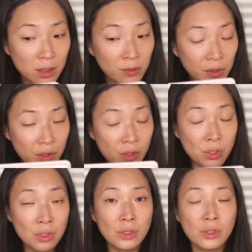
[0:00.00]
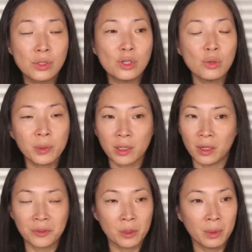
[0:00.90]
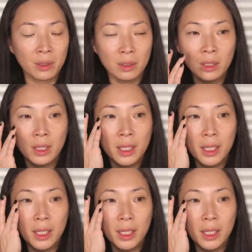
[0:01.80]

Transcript: This feels super comfortable.